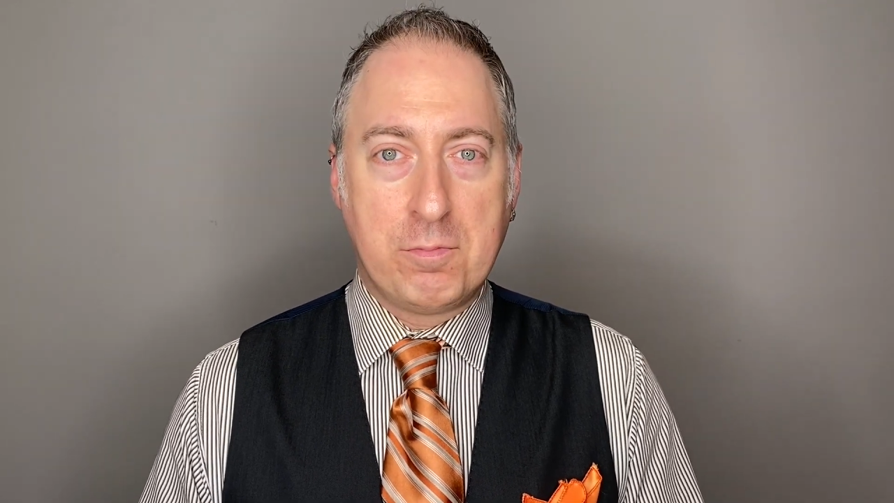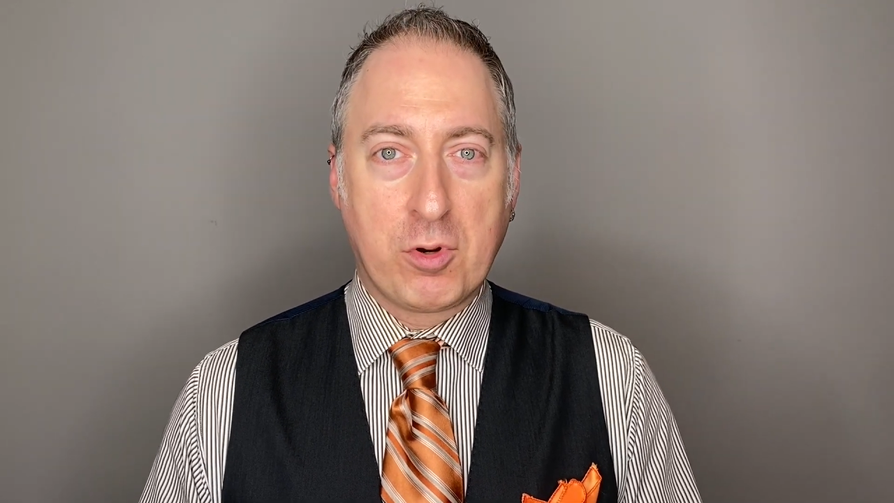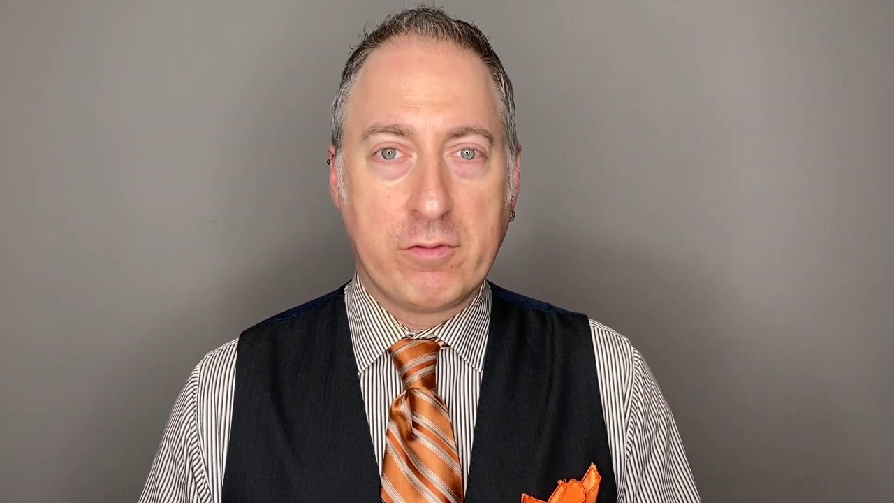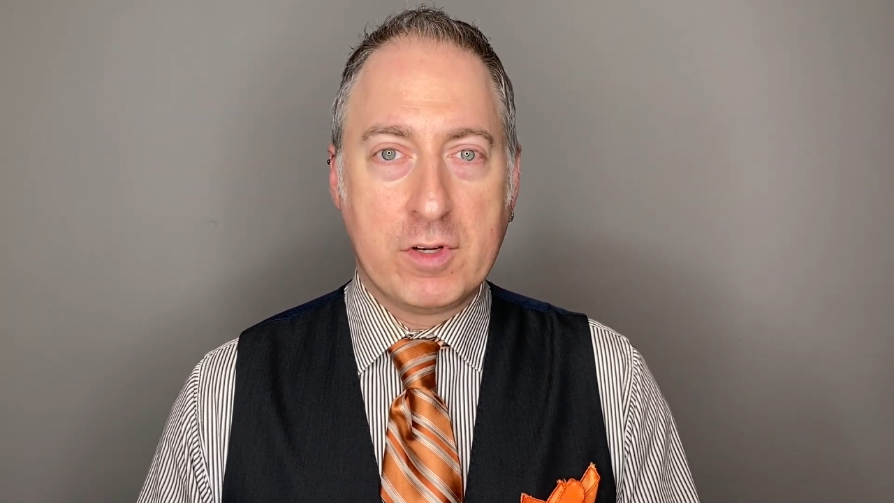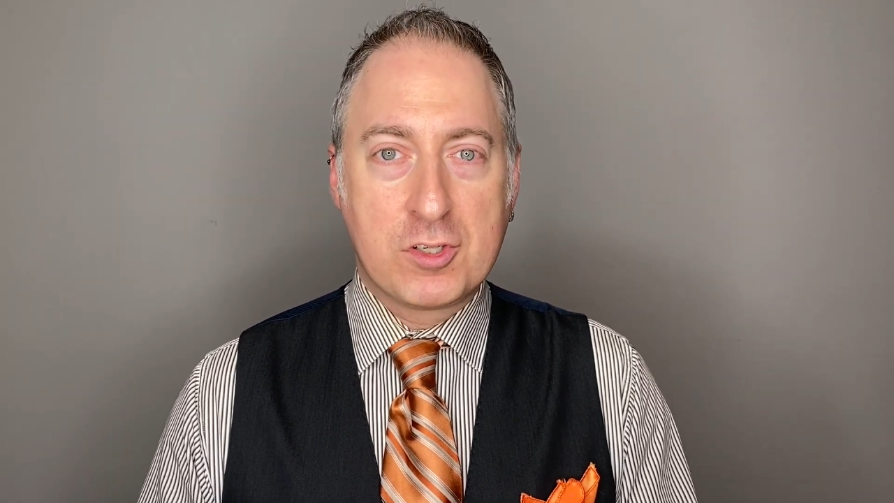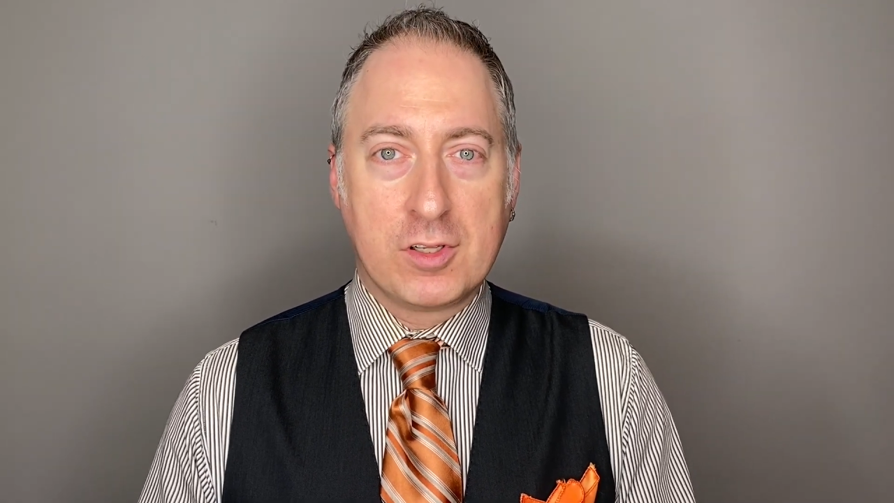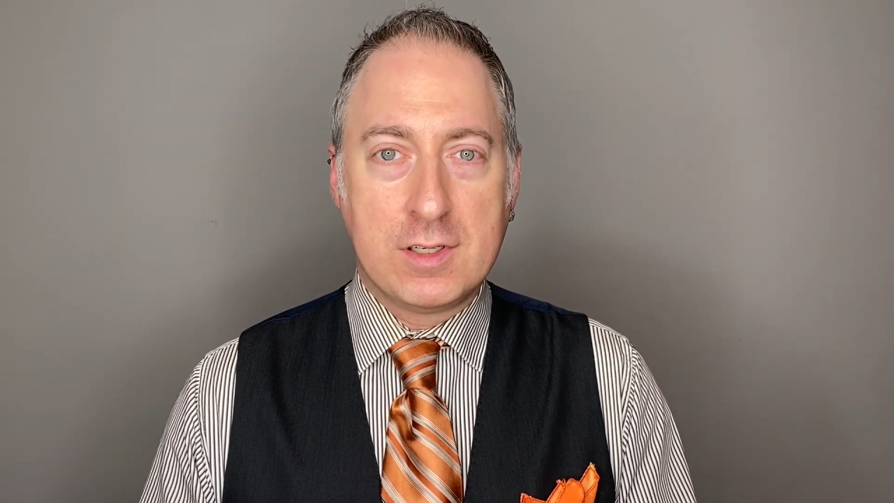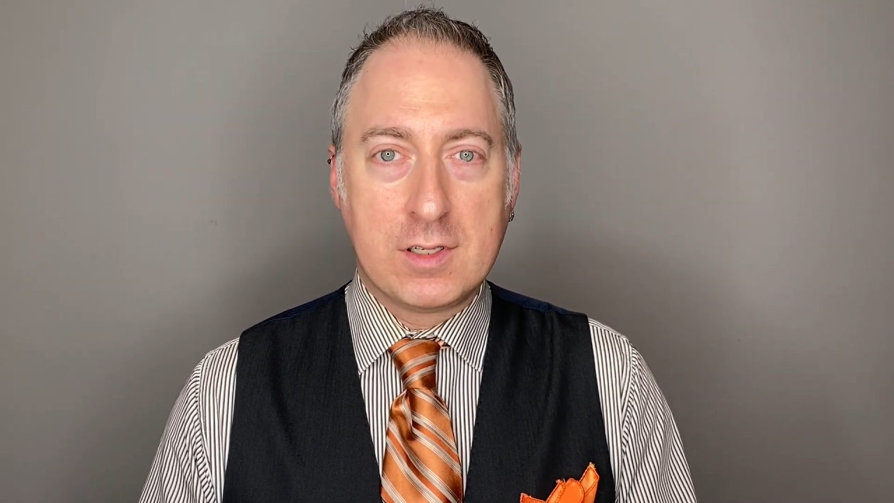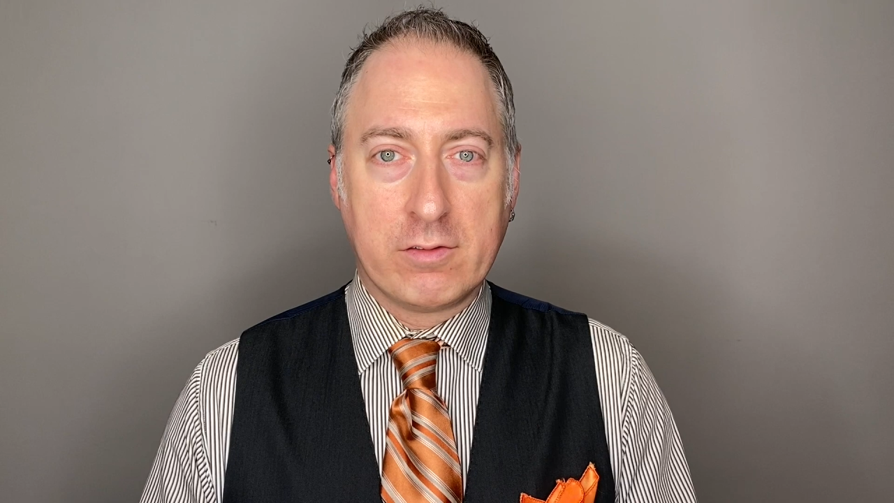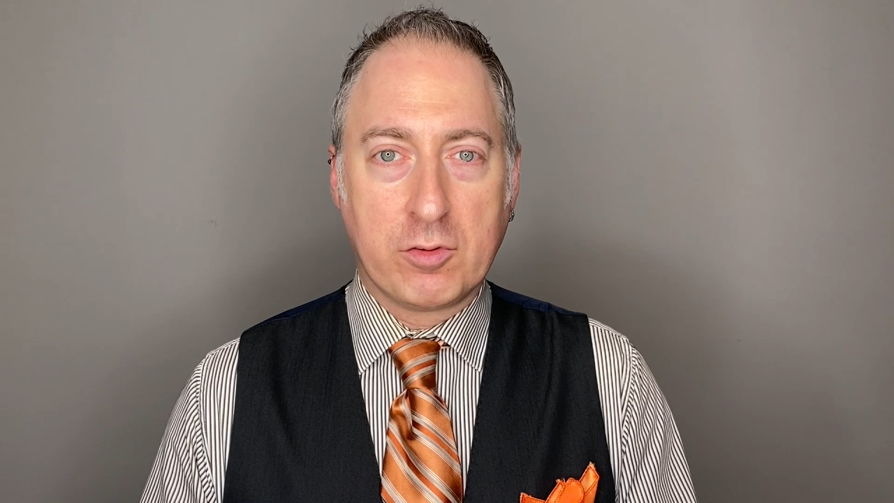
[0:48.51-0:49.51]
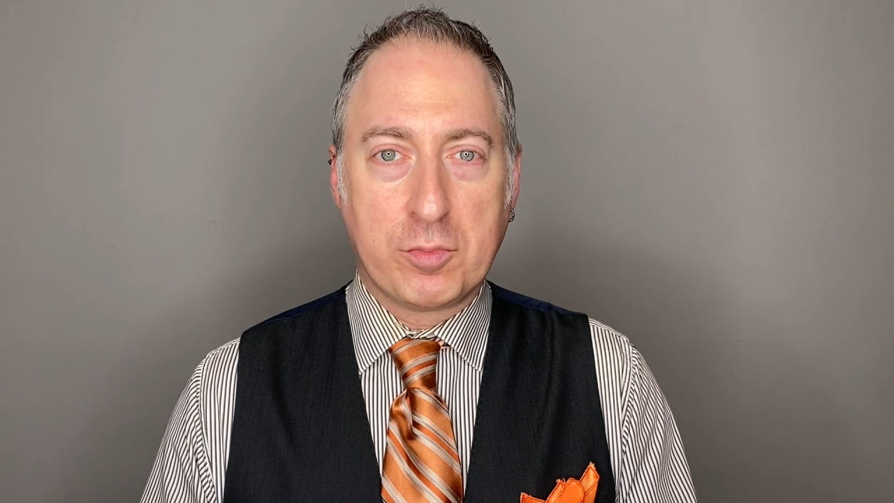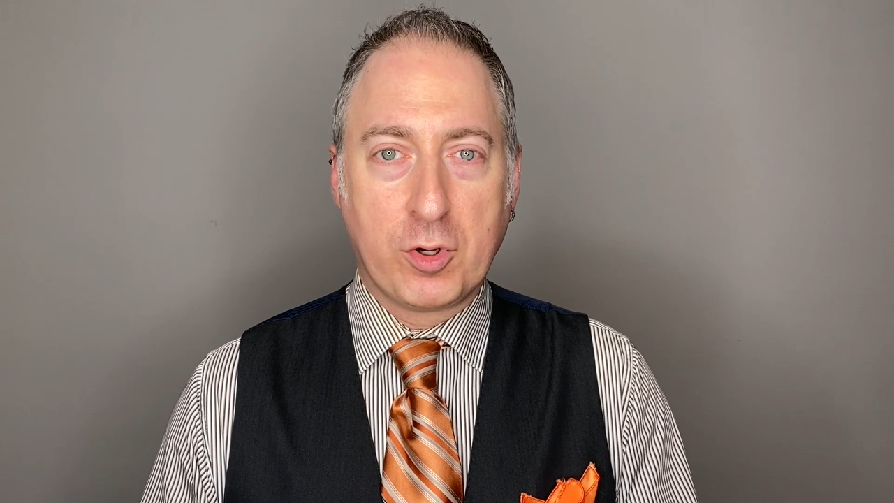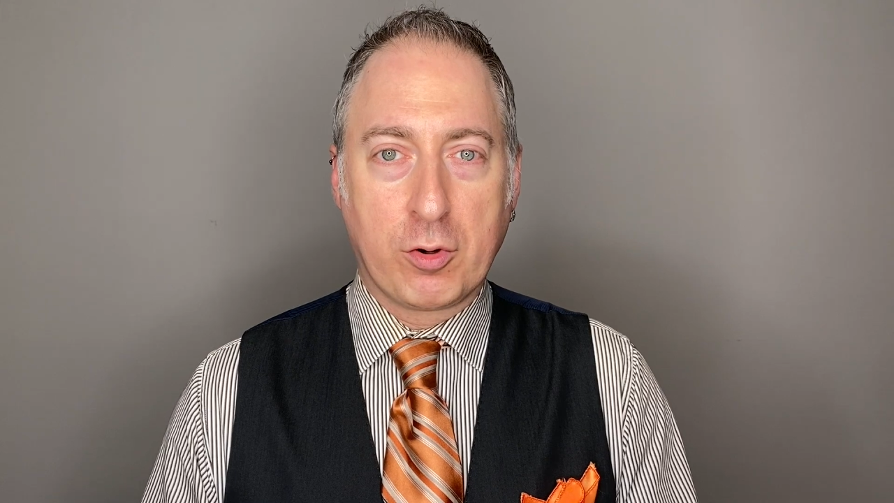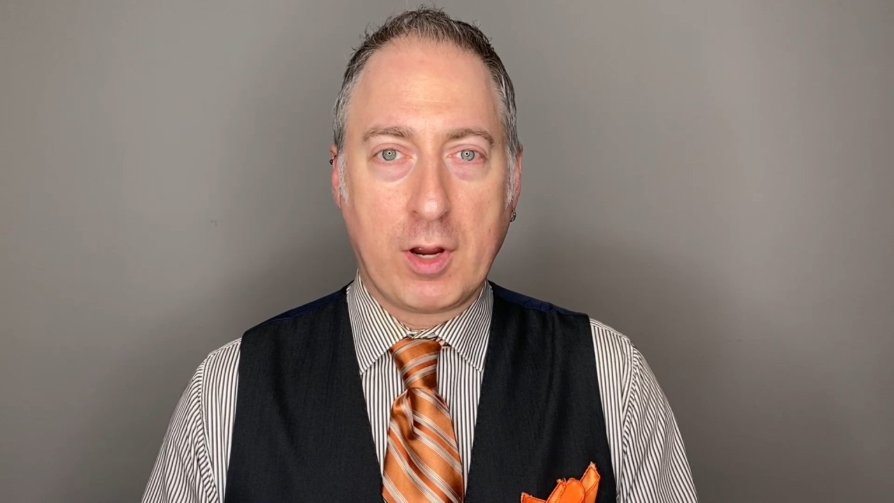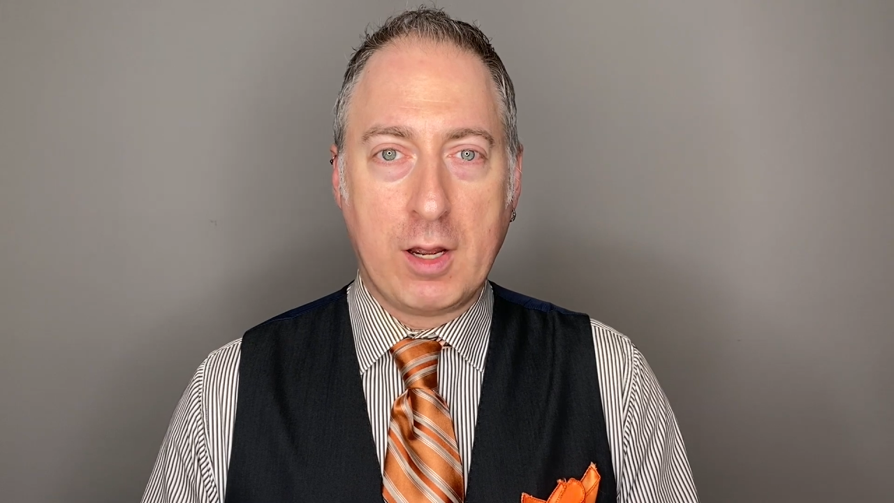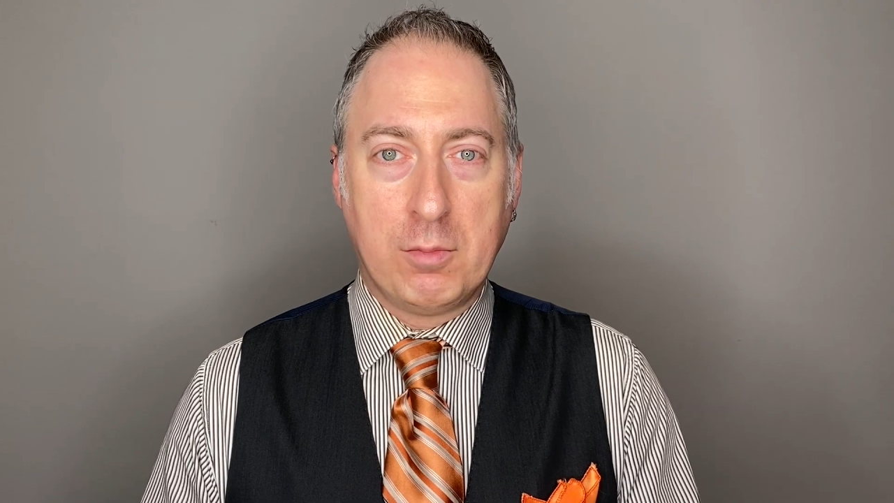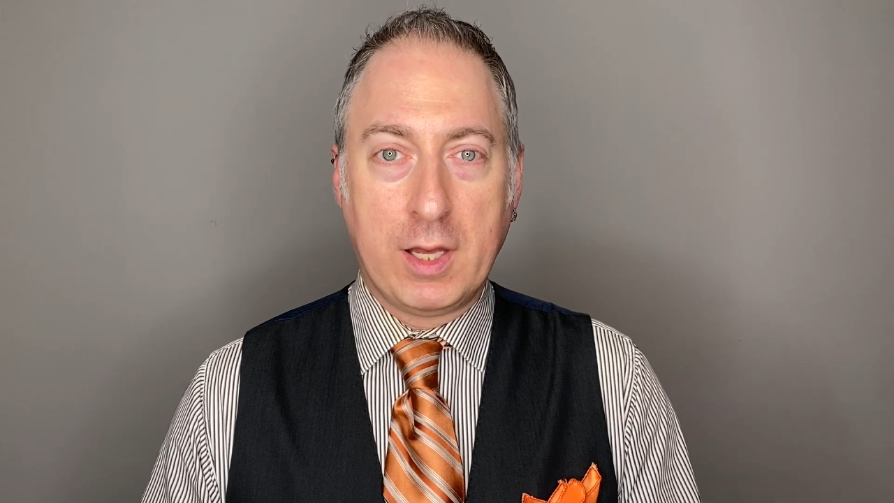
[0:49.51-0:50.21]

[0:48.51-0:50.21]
provincially delivered program